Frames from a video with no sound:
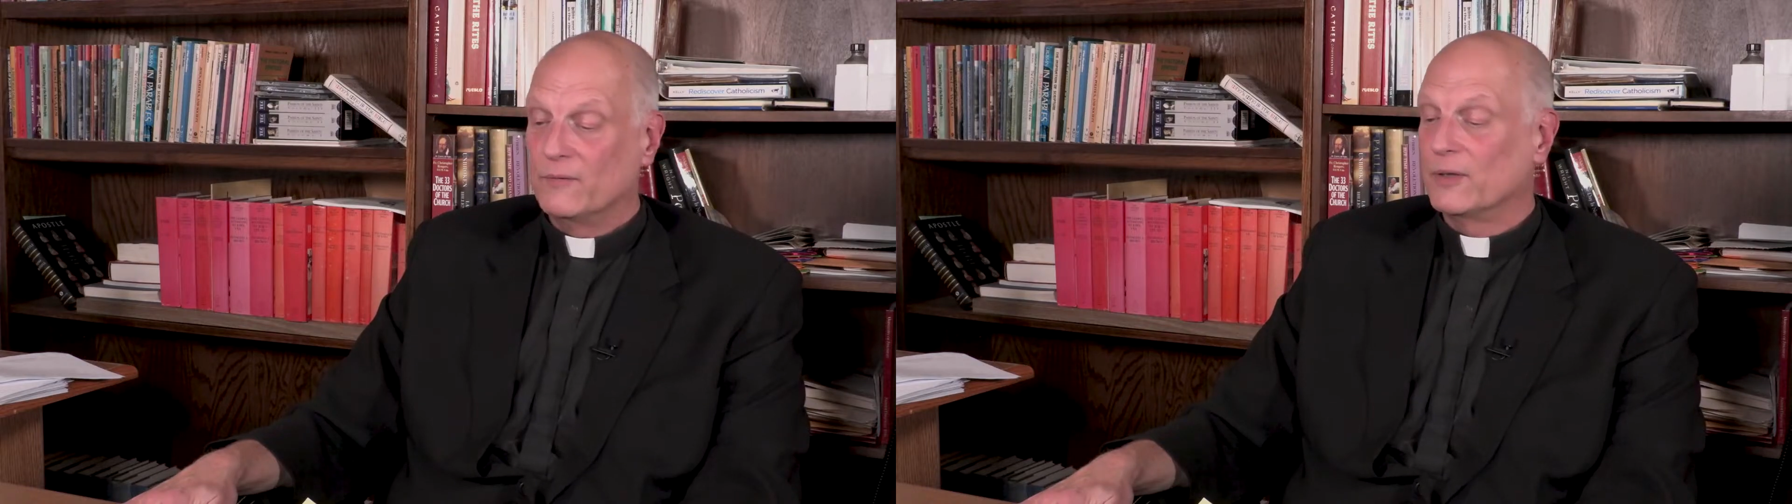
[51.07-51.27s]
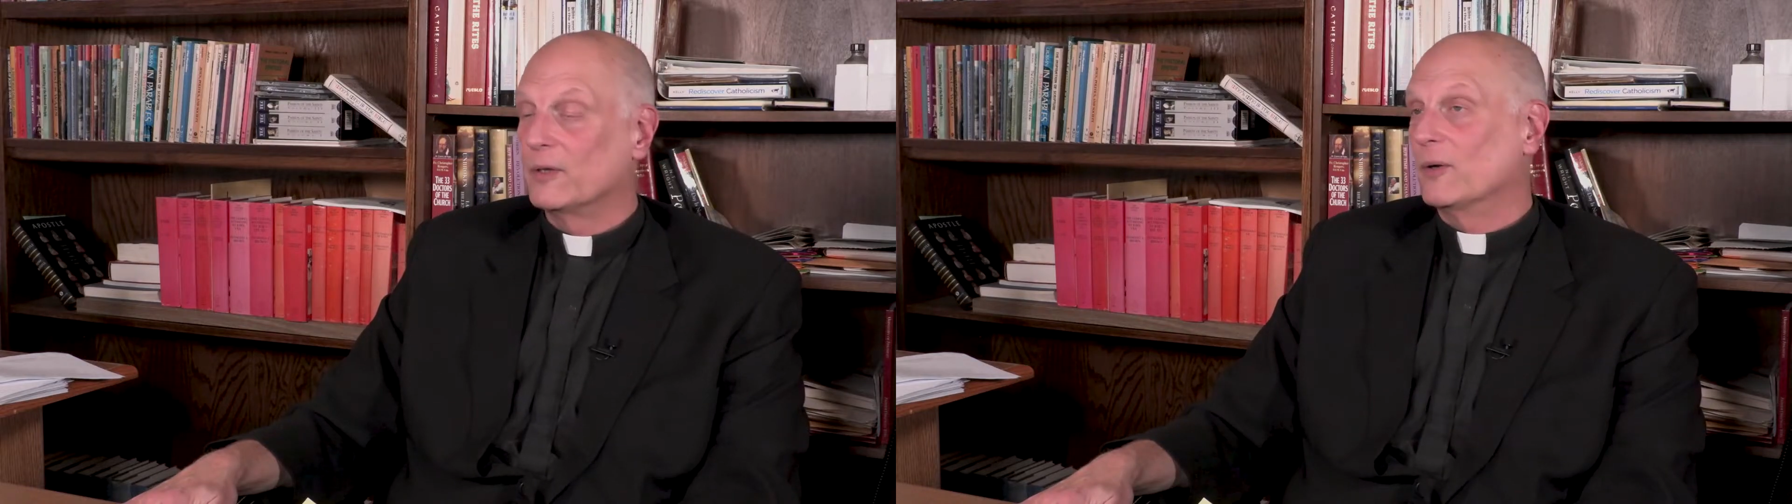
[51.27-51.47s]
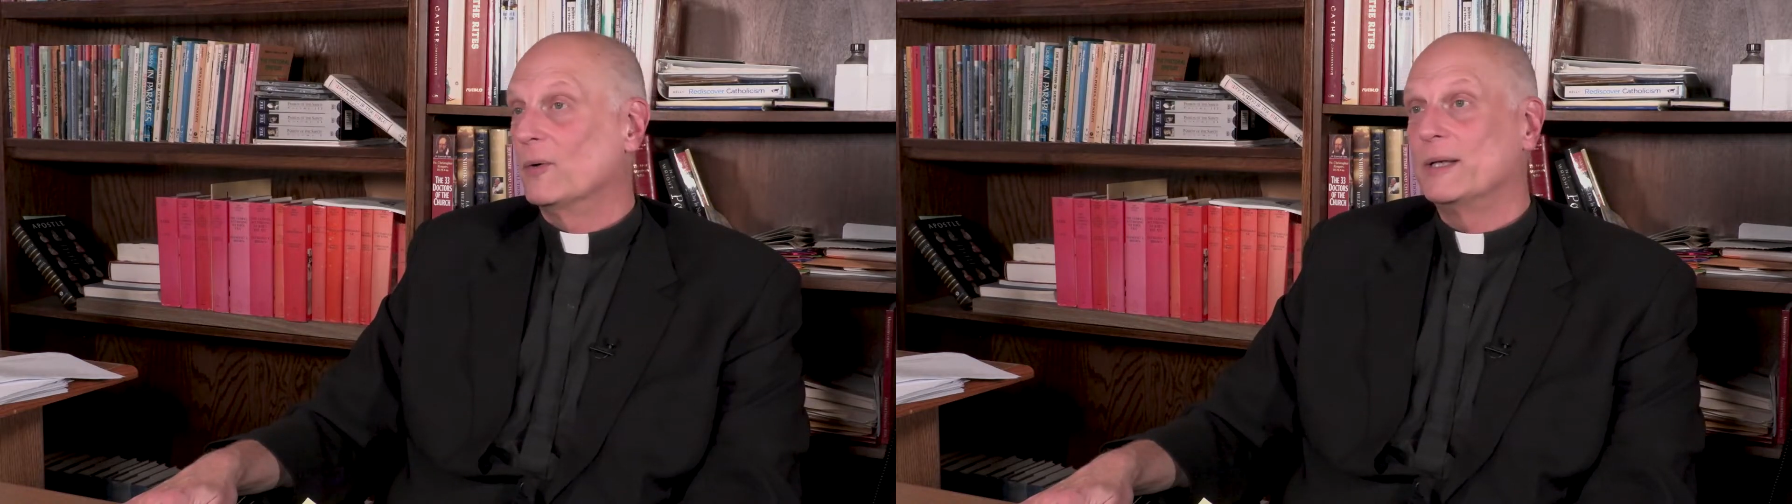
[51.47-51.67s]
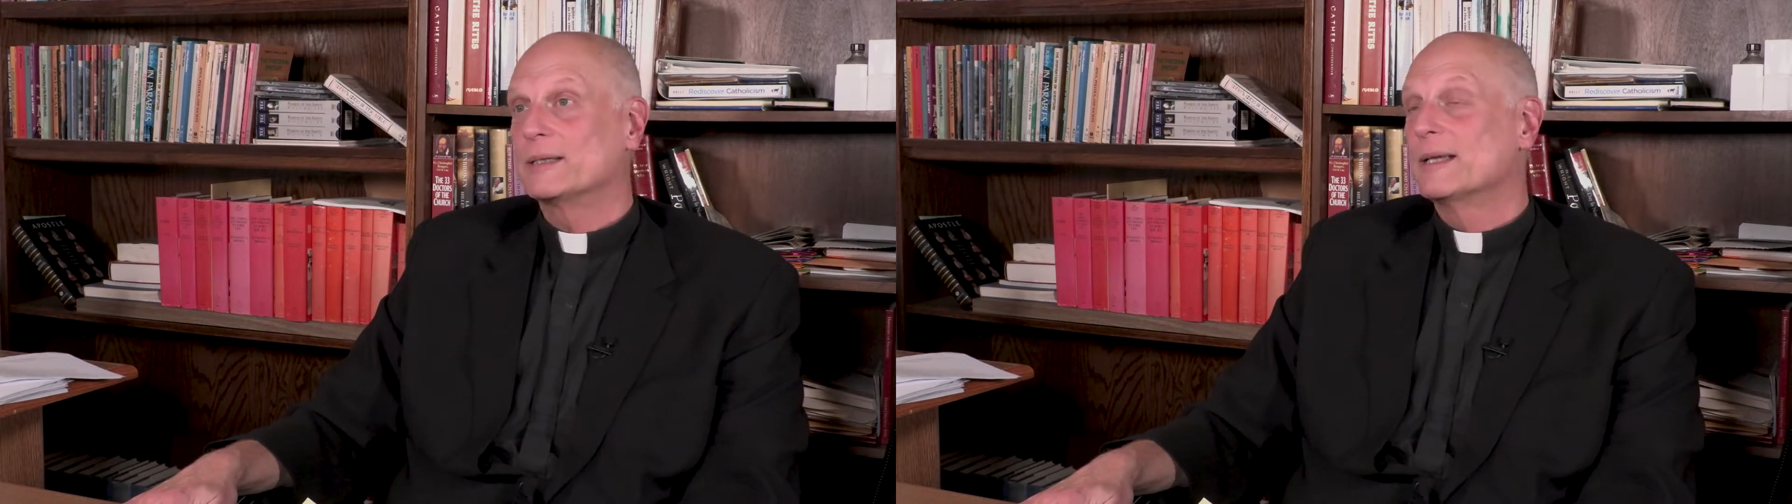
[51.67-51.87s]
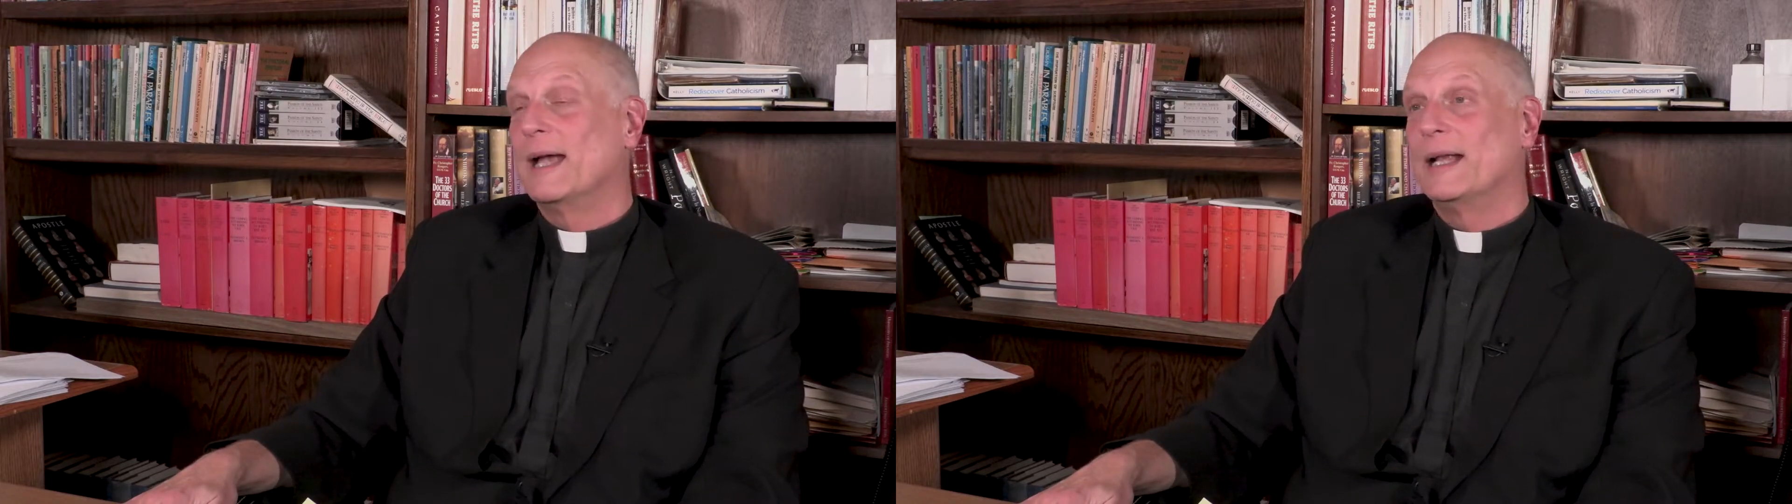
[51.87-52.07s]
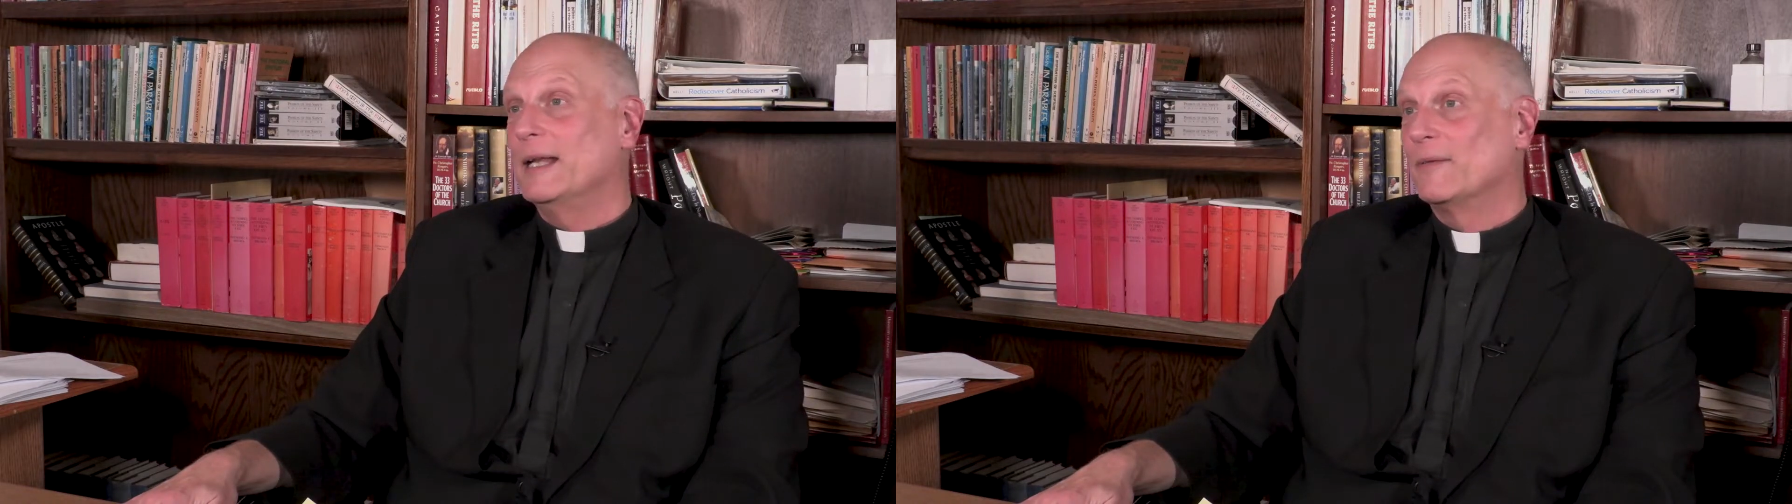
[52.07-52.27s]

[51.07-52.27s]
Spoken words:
Philogonius had